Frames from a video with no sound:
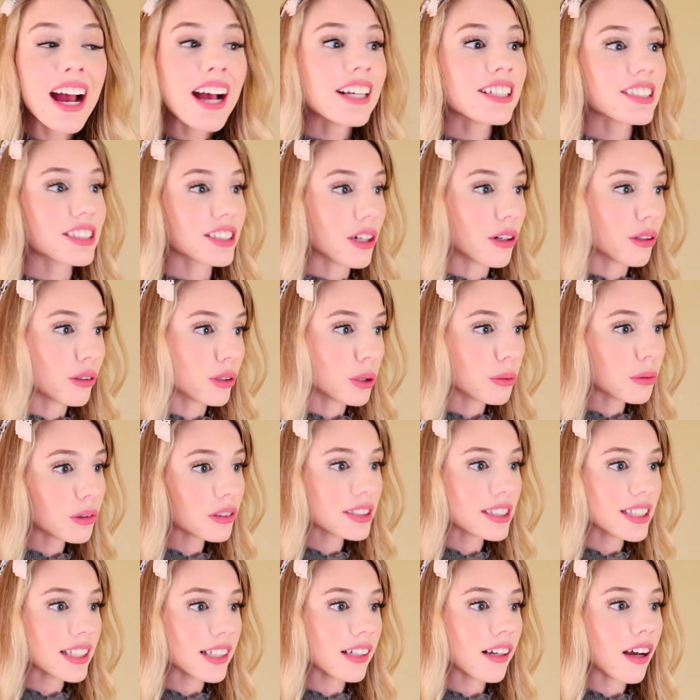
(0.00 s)
So you will
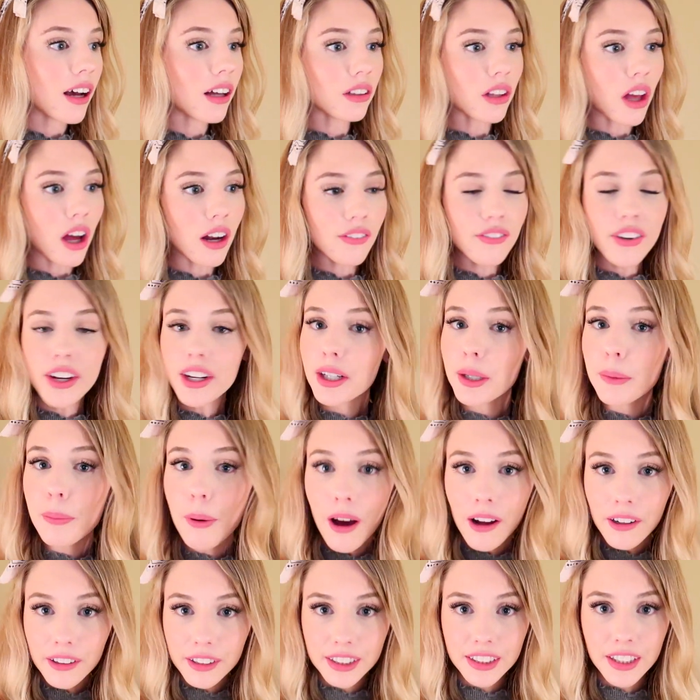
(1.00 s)
see a lot of Harry
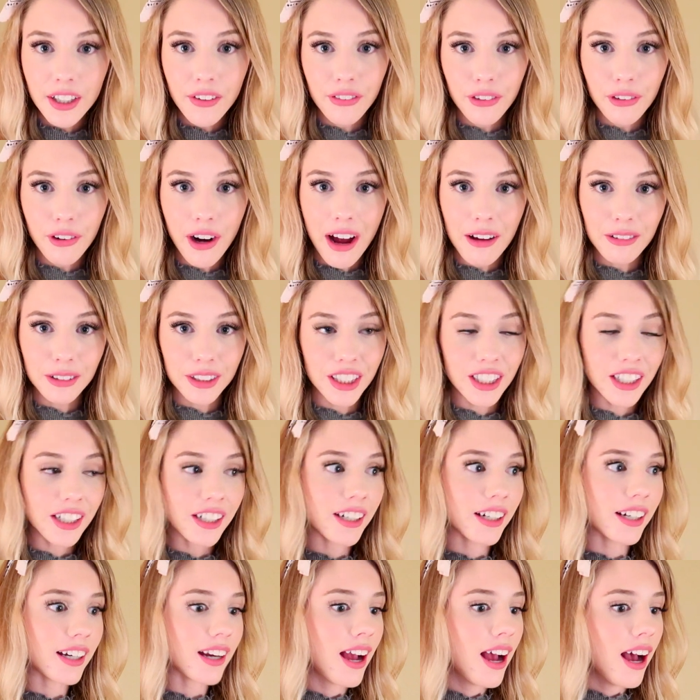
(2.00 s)
Potter stuff around
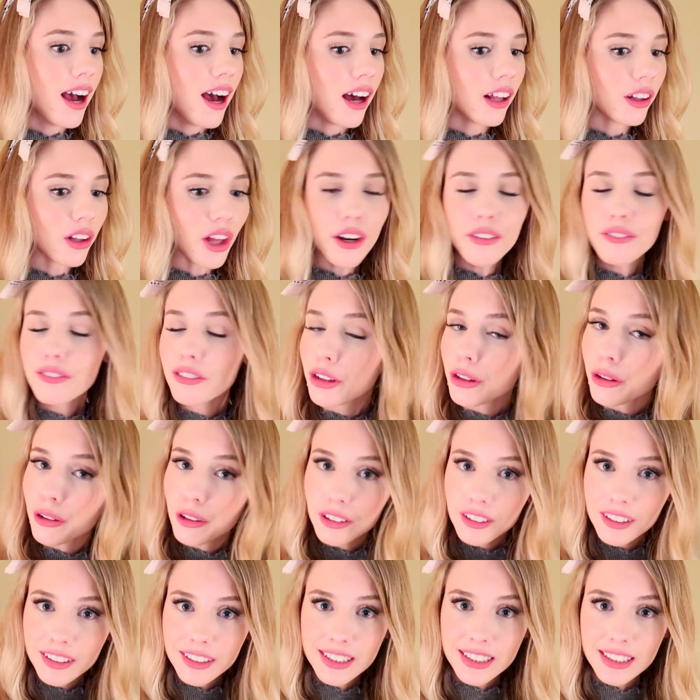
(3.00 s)
here, a lot of
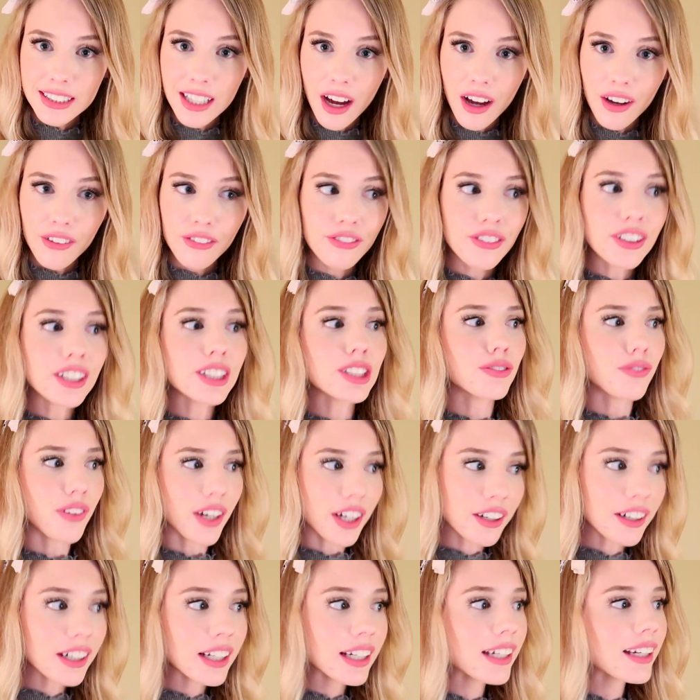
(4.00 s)
girly stuff. It's
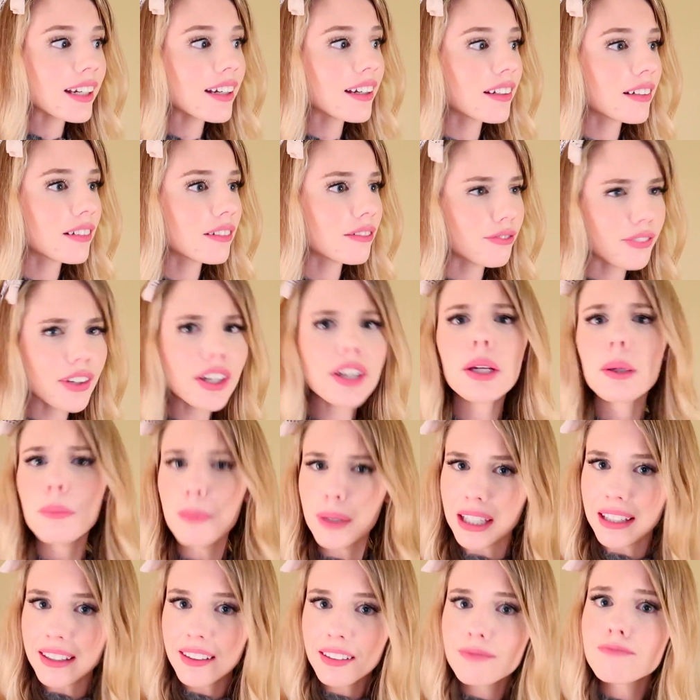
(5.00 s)
very, very
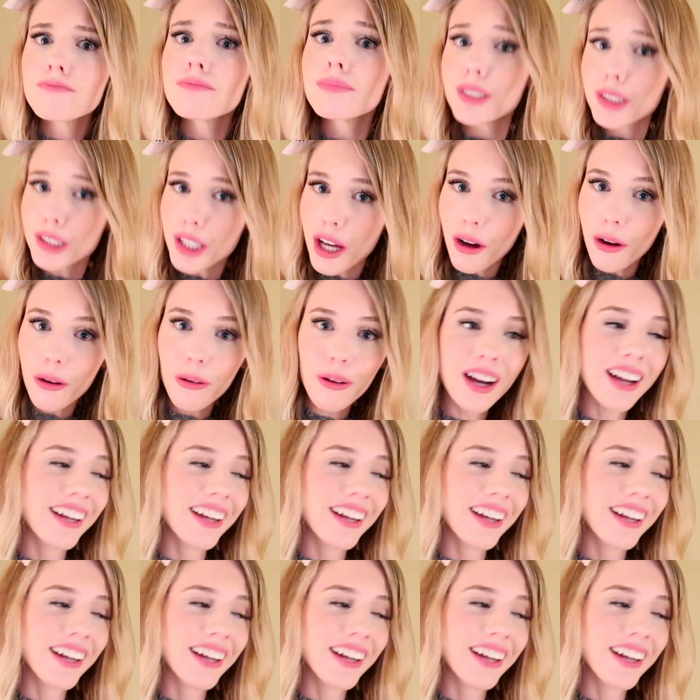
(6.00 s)
me. So